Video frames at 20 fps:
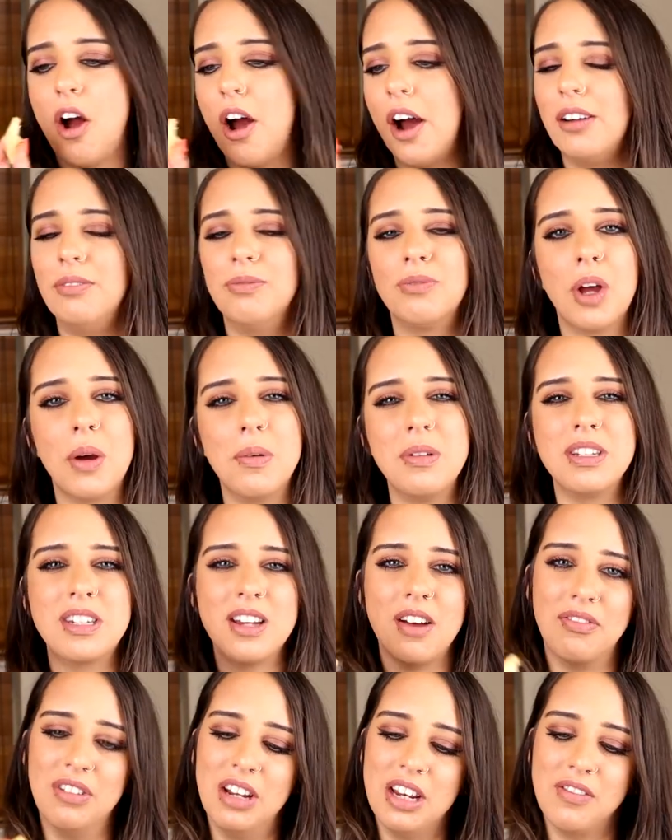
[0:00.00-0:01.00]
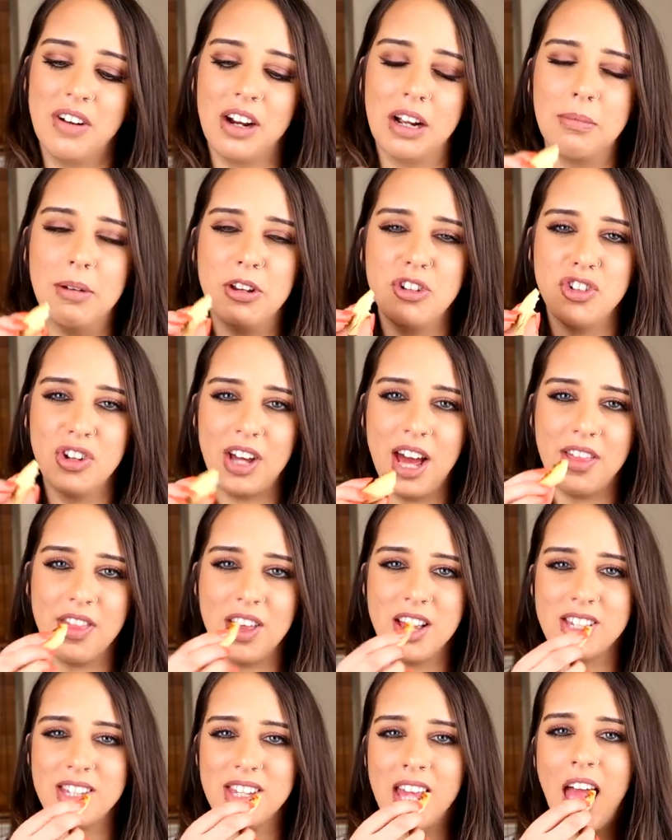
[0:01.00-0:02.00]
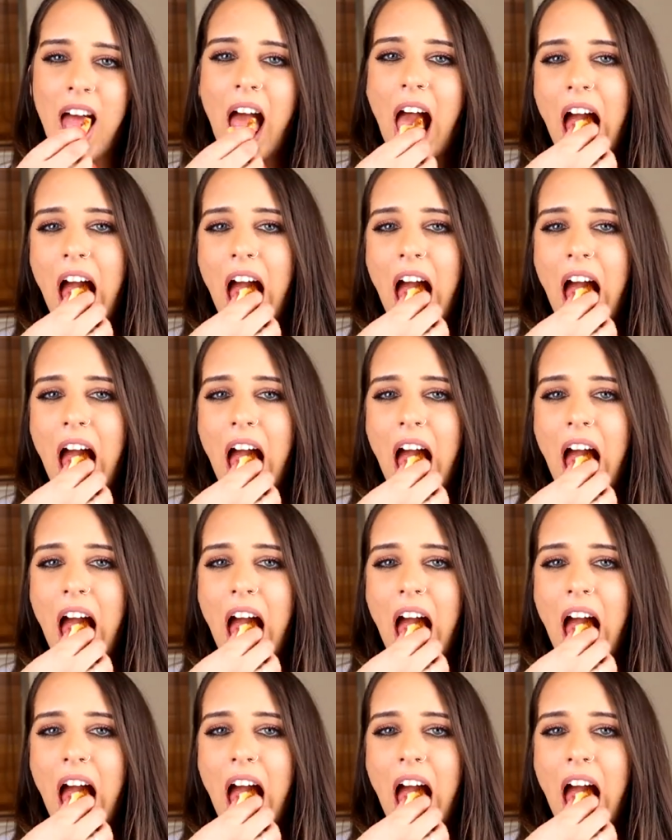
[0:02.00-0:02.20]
I would definitely recommend you get this.